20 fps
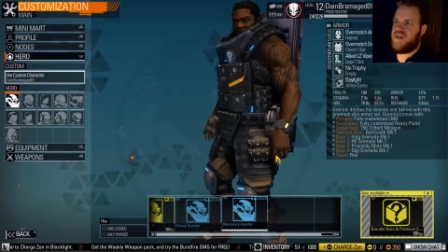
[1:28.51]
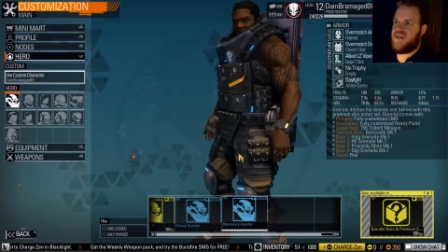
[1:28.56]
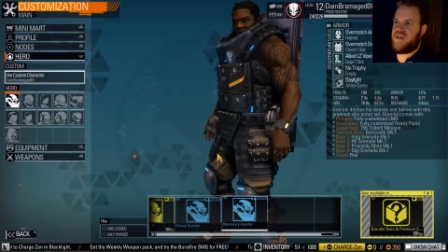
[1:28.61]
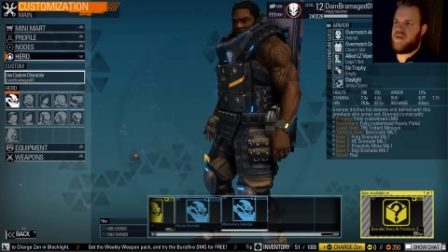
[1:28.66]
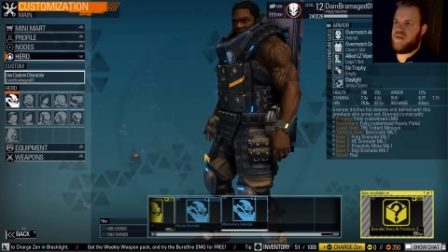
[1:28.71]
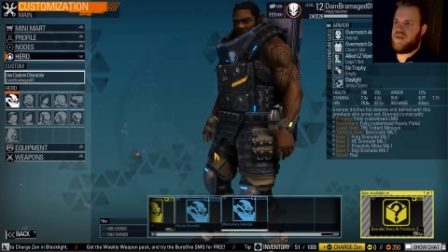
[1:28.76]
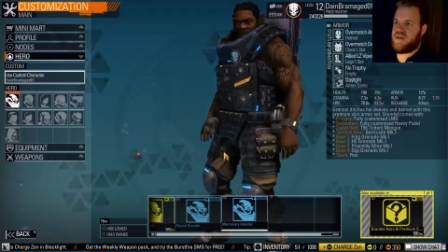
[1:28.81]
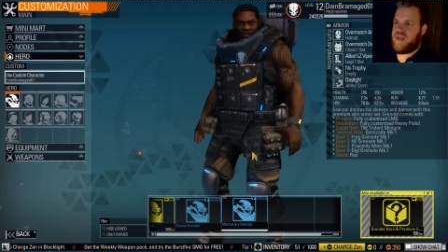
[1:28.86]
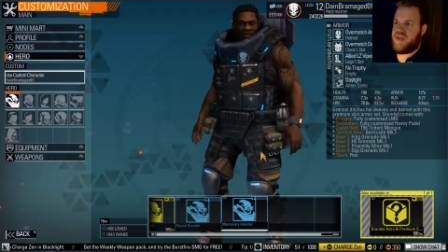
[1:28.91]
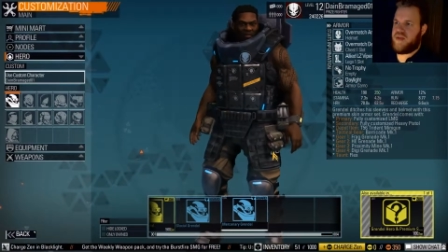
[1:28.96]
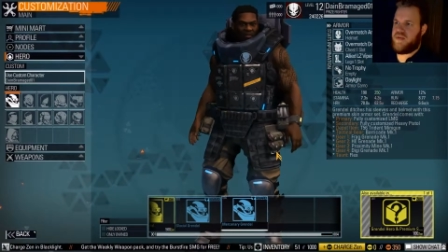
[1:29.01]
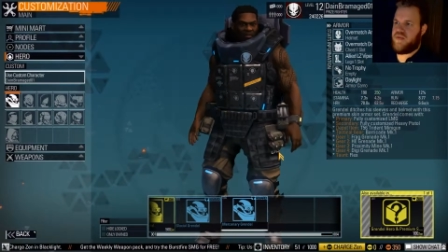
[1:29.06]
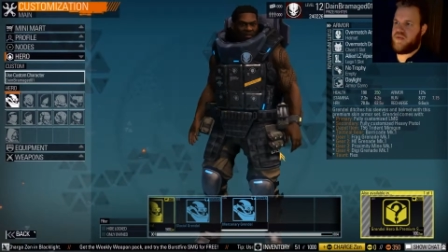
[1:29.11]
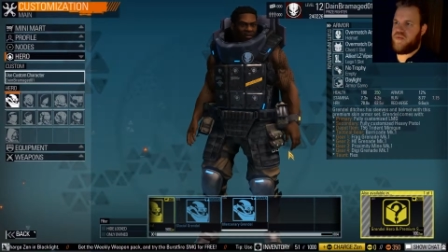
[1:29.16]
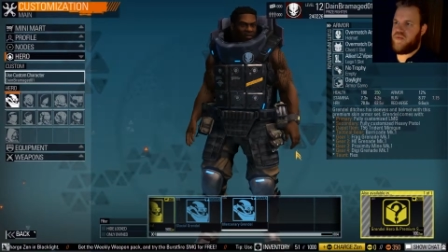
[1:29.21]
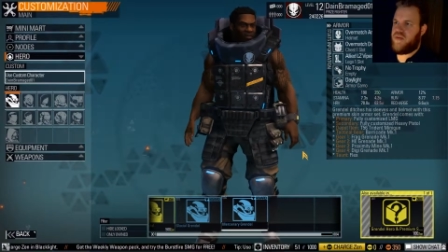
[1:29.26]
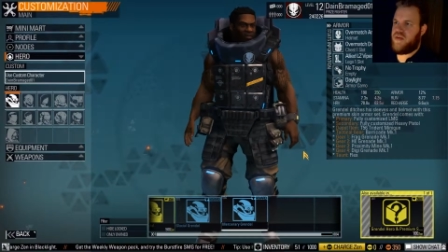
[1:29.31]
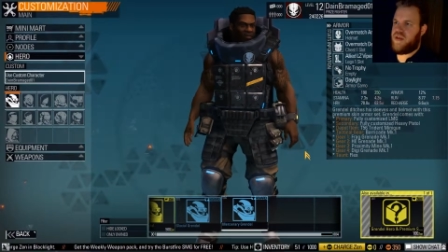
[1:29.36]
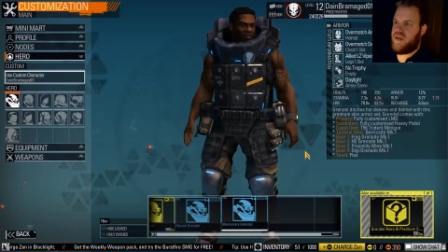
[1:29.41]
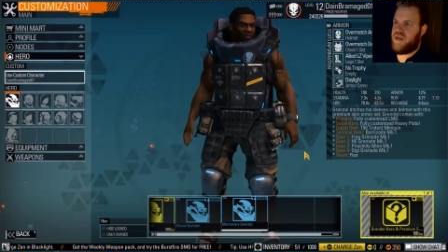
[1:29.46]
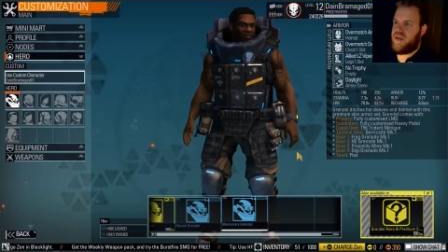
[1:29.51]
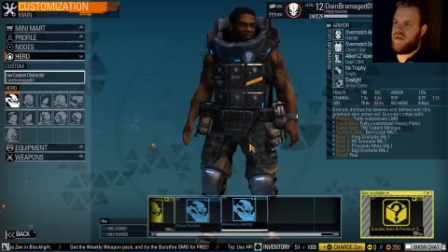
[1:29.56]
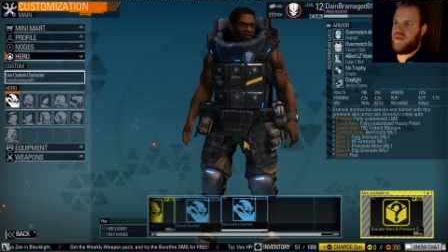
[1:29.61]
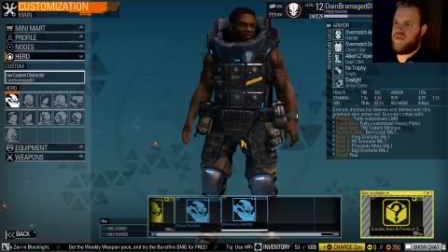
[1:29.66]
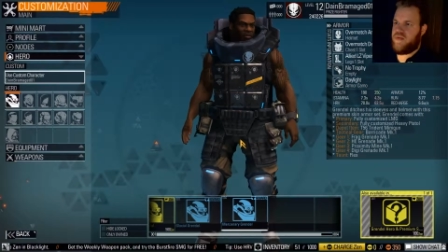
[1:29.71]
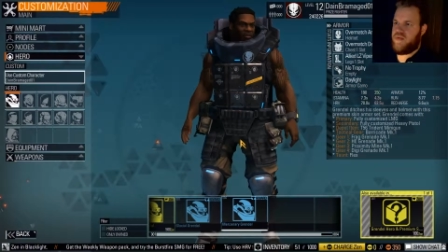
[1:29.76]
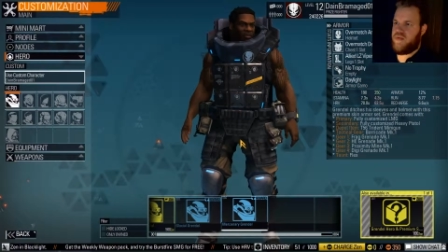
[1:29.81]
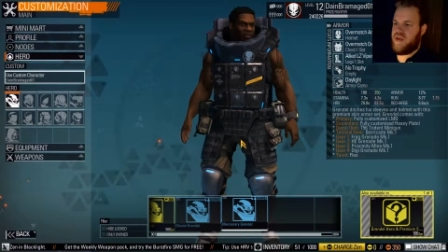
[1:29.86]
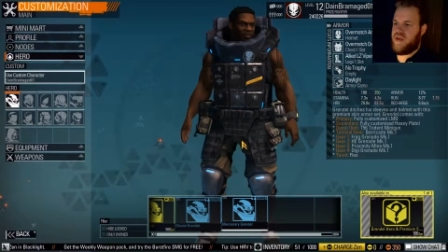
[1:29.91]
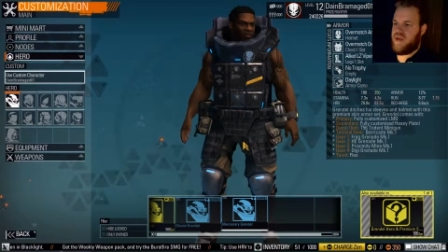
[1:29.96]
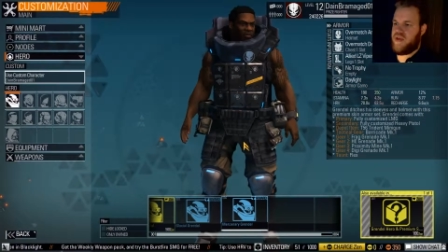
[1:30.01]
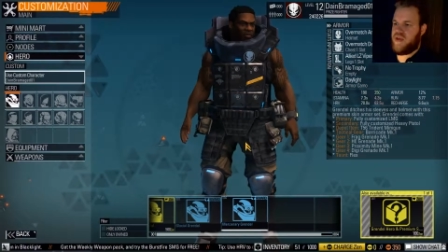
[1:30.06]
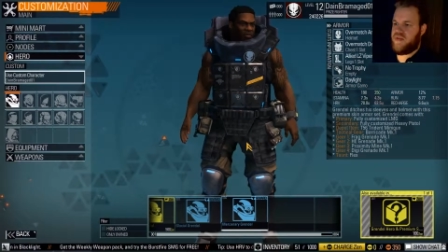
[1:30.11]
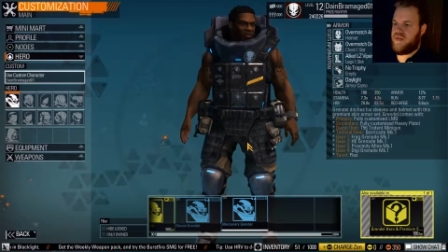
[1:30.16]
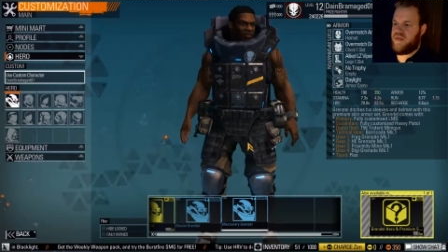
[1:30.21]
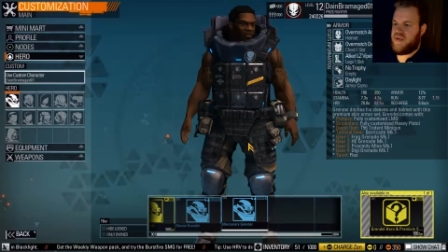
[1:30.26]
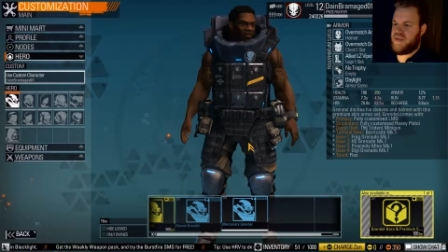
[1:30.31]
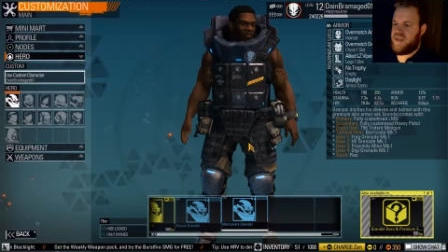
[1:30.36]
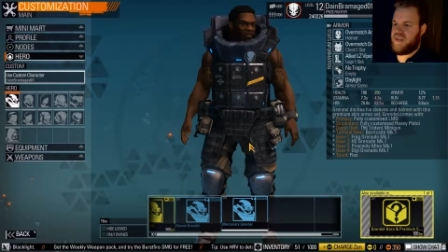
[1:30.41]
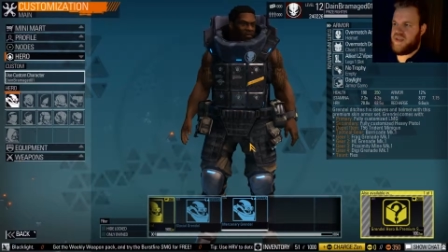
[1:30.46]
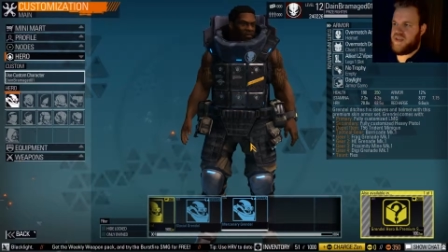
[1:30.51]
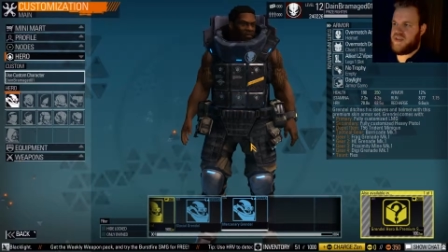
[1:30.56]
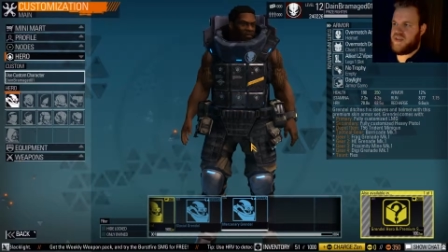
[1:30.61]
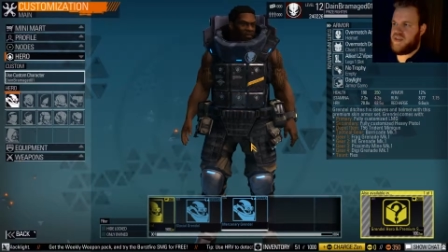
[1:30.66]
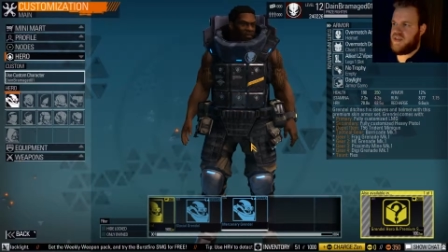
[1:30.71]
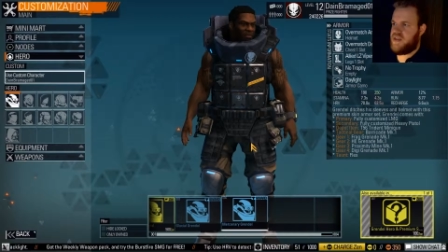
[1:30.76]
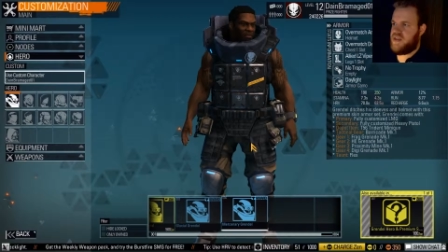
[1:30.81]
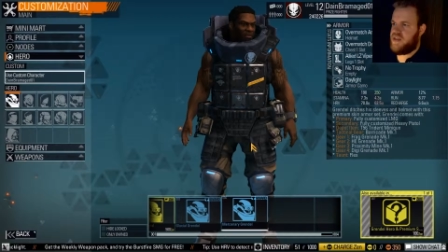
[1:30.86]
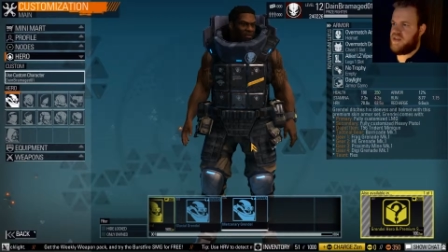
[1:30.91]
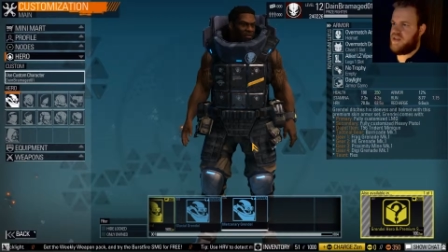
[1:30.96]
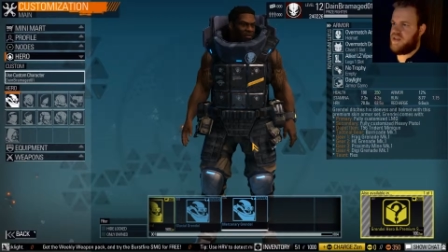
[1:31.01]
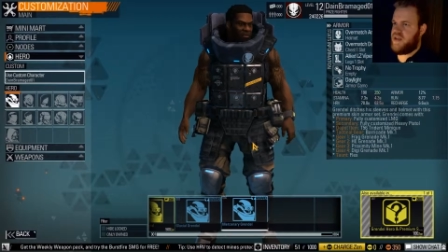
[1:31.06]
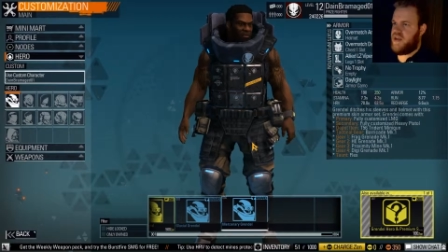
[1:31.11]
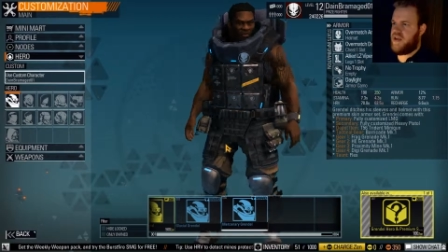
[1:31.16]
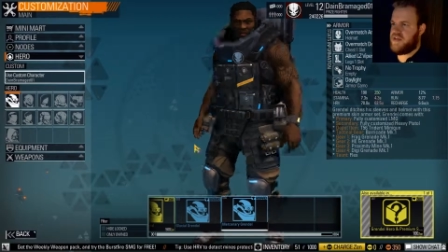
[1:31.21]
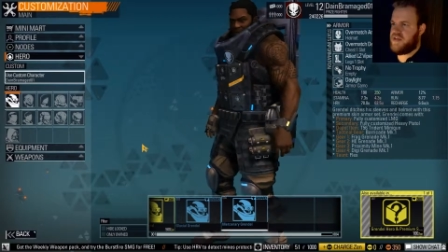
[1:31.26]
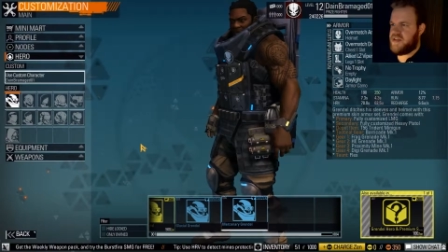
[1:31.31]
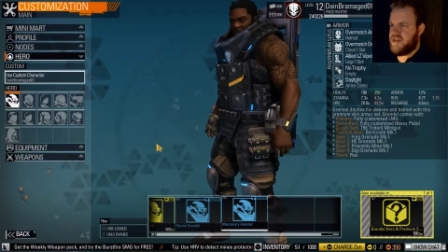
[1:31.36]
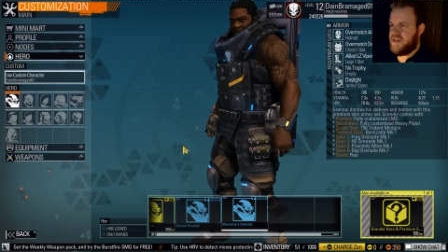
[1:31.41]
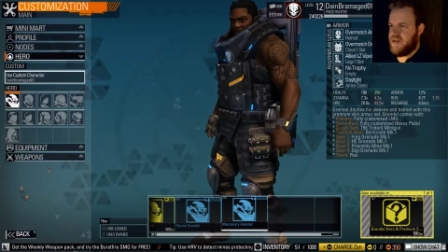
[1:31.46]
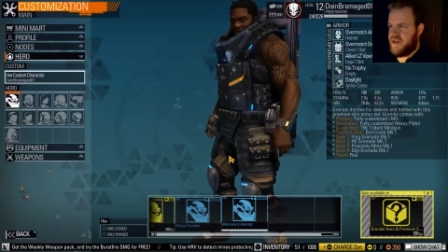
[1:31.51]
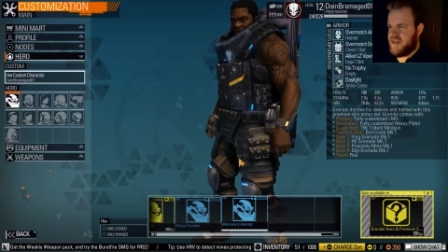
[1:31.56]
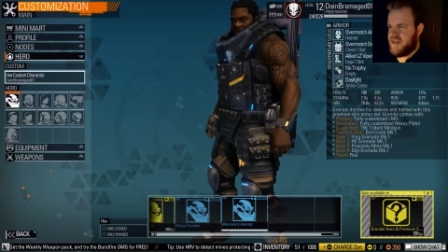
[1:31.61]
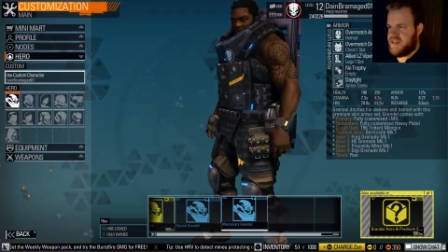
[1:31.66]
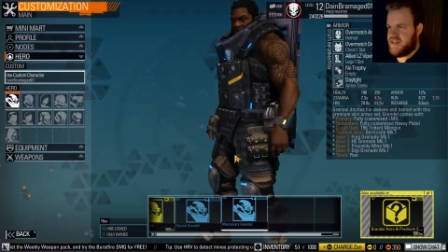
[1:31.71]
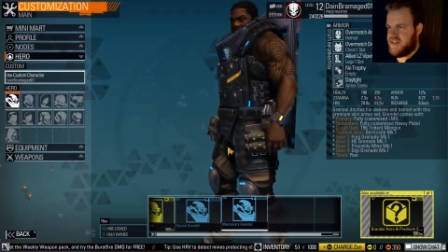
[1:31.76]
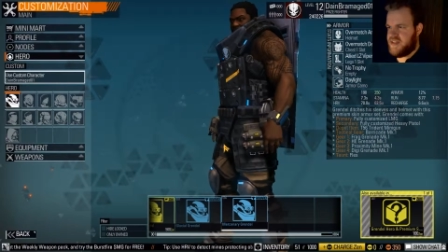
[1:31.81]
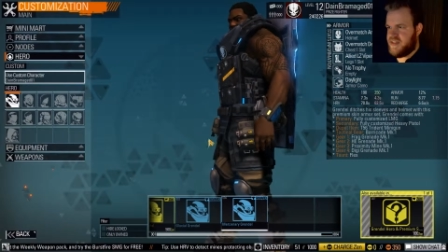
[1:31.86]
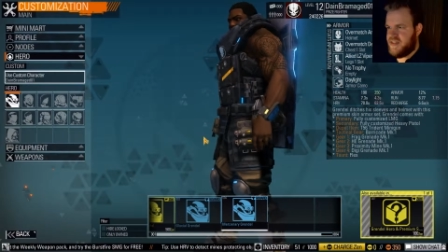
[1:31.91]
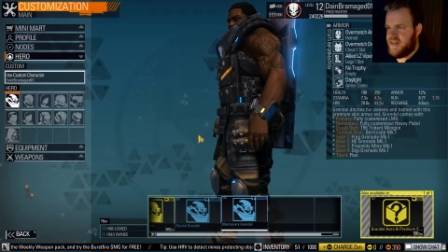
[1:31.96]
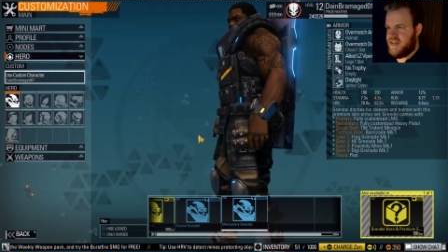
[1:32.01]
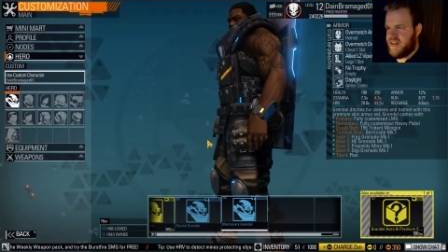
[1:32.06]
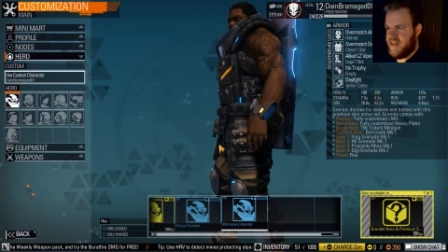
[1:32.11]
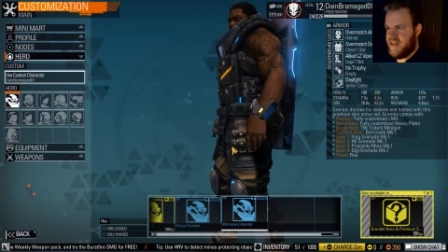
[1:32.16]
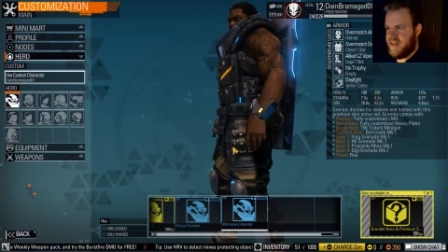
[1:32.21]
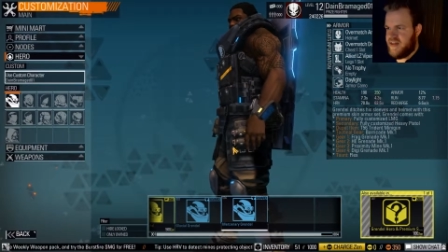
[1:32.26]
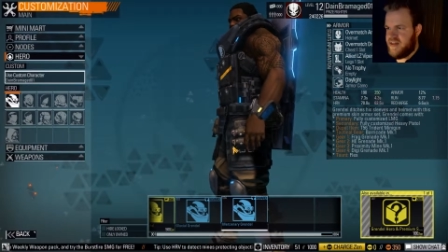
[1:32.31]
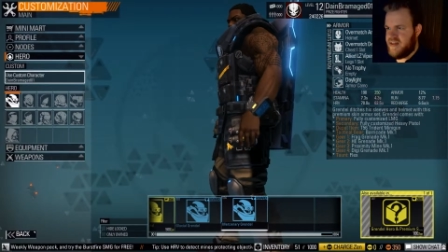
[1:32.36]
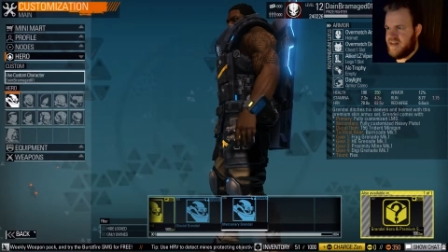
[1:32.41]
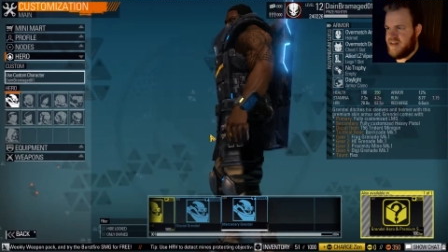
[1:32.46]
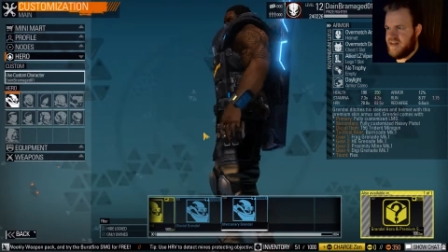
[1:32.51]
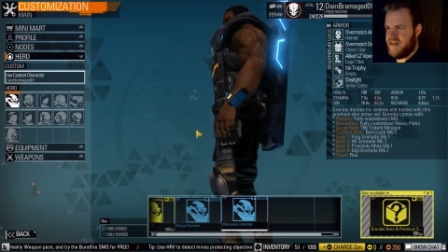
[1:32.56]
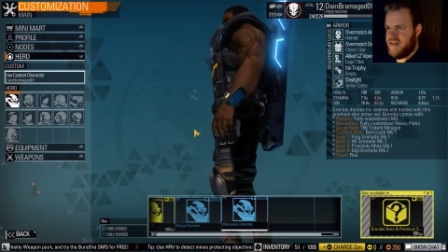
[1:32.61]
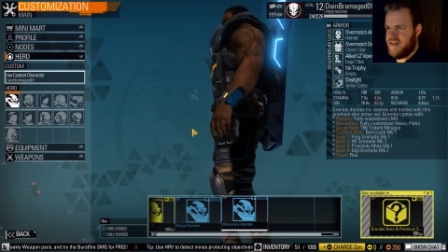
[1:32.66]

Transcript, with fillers: those I can really, really appreciate. I also noticed, look at that,